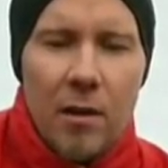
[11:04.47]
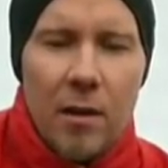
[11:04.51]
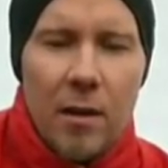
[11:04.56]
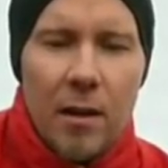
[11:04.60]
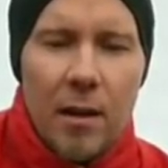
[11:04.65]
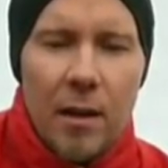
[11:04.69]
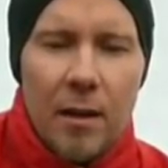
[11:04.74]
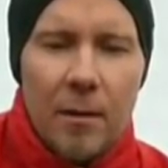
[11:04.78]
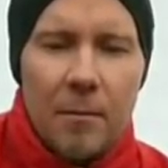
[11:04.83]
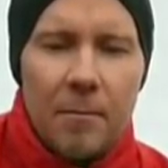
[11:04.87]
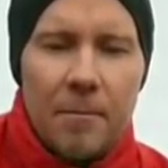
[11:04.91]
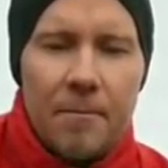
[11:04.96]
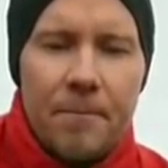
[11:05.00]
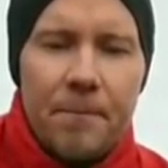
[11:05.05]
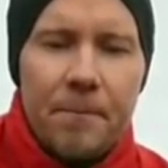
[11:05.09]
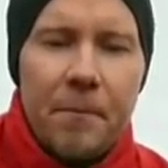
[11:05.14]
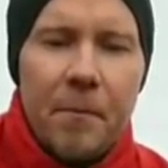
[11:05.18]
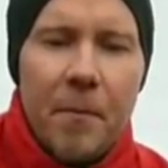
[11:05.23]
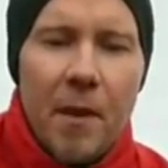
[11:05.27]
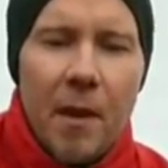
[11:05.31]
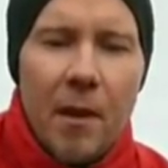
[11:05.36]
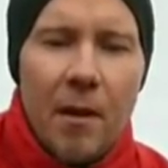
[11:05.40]

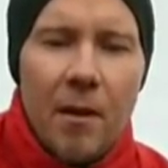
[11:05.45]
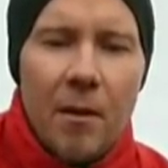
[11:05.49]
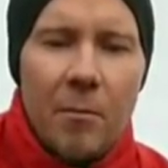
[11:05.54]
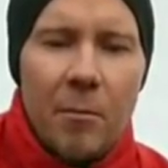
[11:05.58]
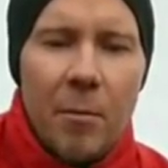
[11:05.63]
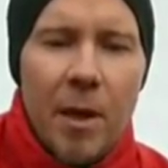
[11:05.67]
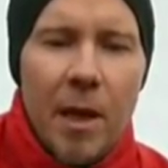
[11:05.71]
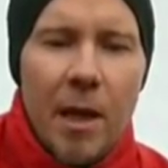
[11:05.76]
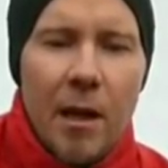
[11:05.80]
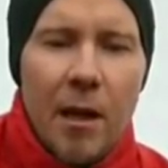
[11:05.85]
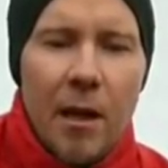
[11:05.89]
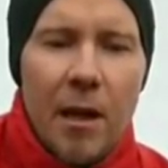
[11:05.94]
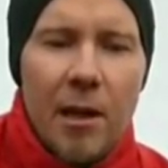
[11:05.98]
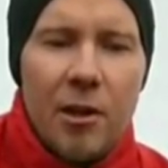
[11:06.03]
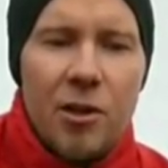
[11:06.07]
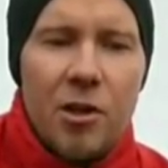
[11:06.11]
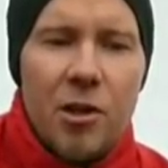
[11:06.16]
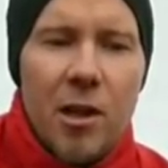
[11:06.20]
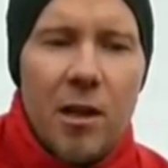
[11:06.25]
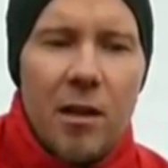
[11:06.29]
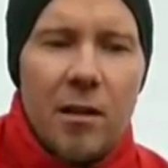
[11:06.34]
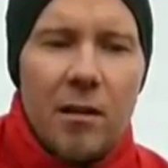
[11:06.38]

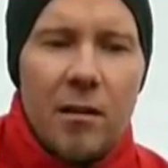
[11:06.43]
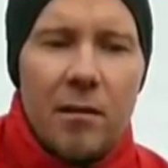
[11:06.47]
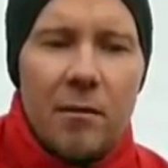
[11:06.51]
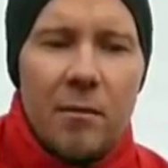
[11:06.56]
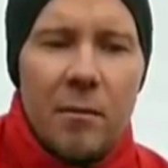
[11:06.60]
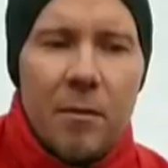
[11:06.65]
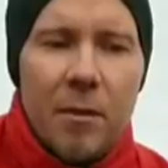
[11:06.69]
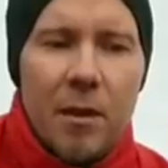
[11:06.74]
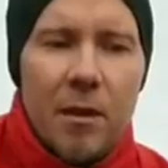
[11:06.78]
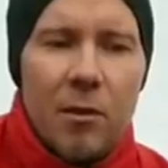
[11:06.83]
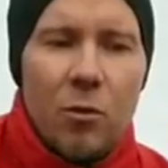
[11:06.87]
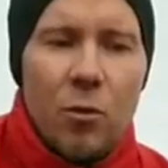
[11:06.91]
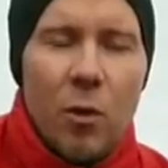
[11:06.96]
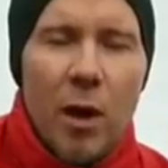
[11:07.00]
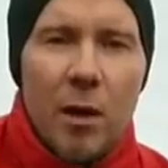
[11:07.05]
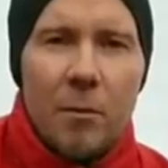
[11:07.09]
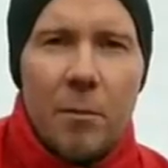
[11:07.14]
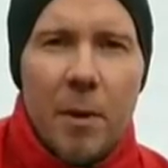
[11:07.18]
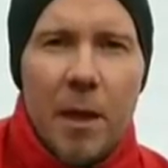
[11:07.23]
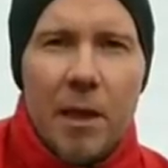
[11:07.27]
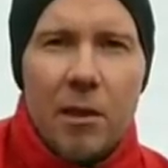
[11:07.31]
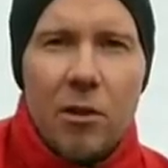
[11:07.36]
PLH and
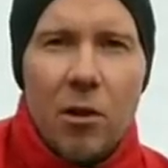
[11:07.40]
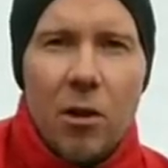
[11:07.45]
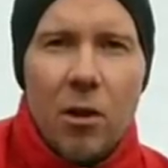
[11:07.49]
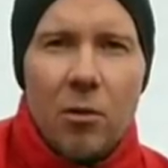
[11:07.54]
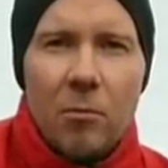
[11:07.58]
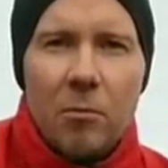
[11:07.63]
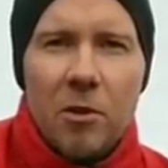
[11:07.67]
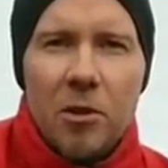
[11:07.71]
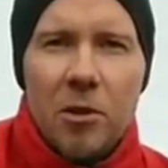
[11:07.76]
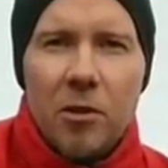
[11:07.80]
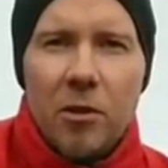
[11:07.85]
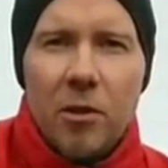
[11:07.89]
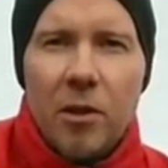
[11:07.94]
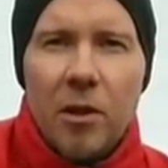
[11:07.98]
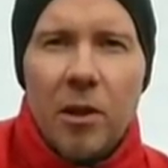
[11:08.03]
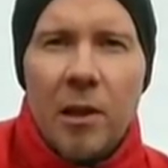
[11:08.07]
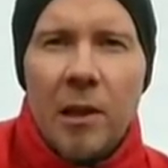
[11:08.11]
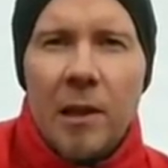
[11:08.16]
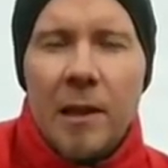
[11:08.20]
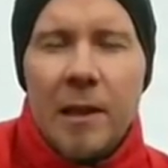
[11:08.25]
quite big dome, so